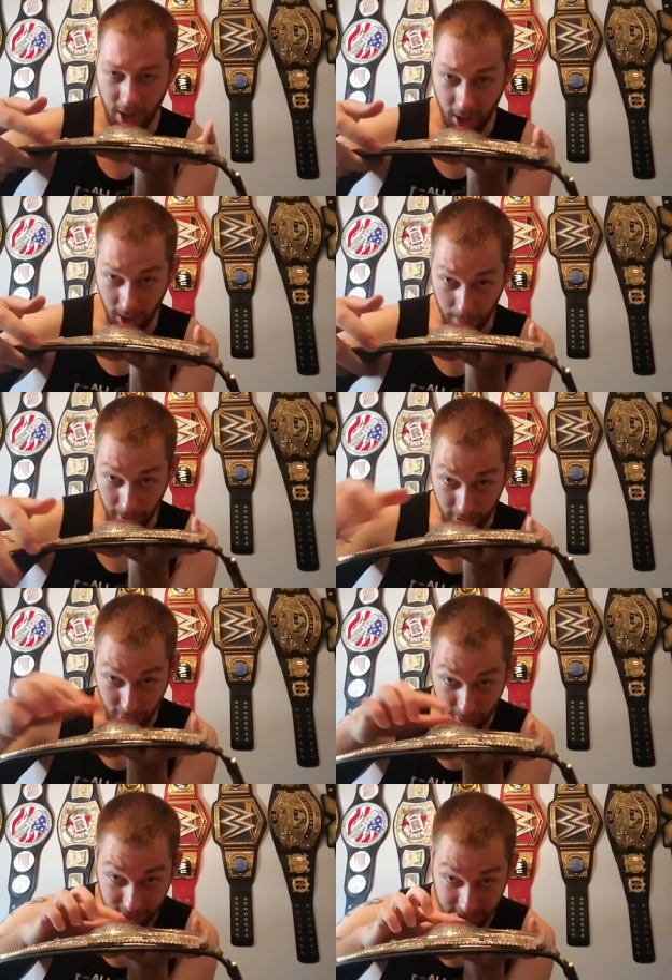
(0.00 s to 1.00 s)
Um, but
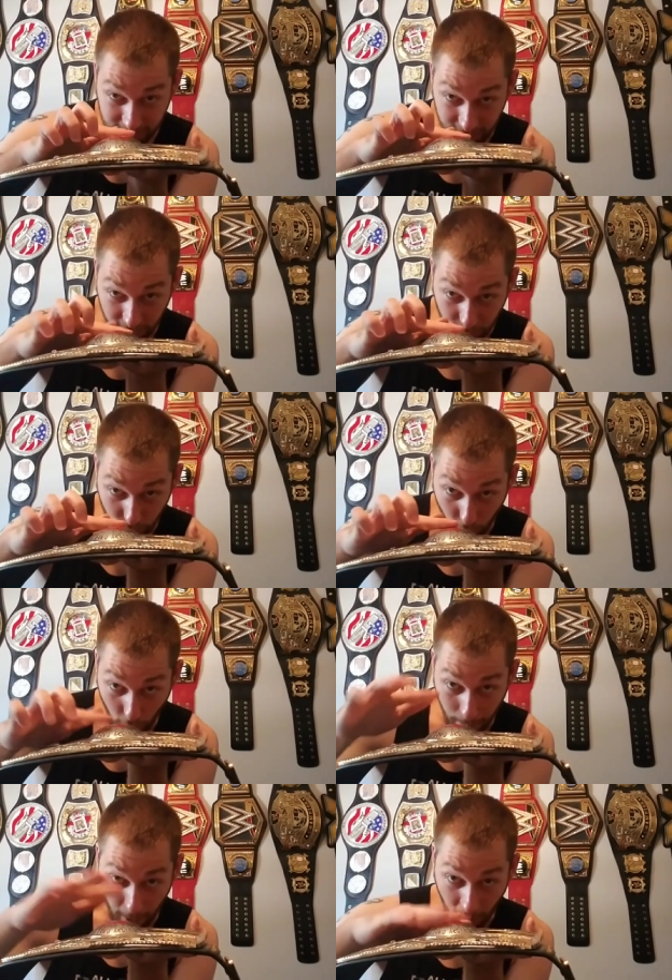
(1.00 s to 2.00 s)
you can see the
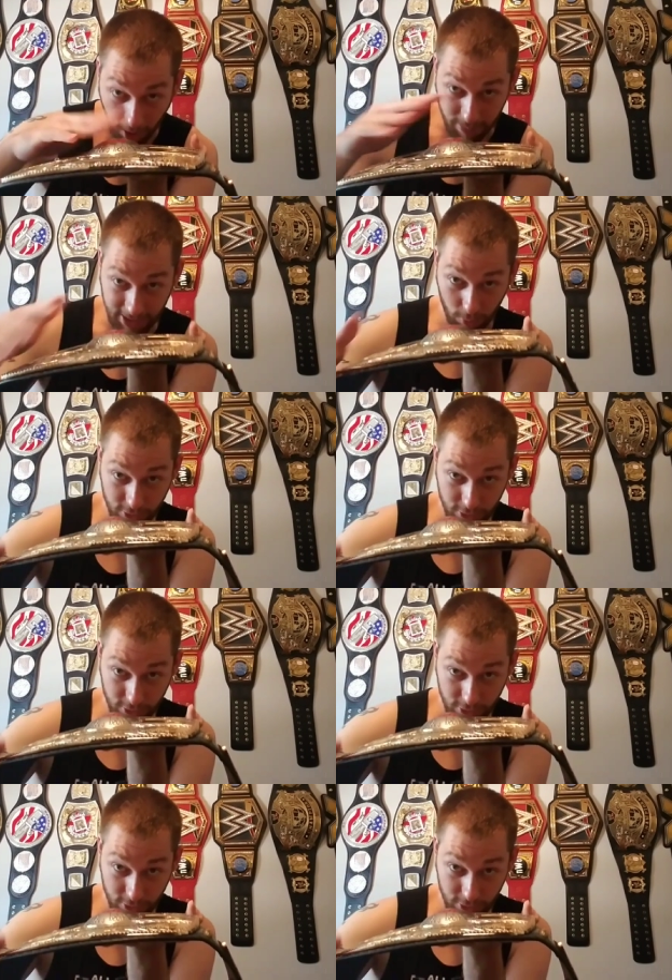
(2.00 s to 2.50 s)
globe pops out,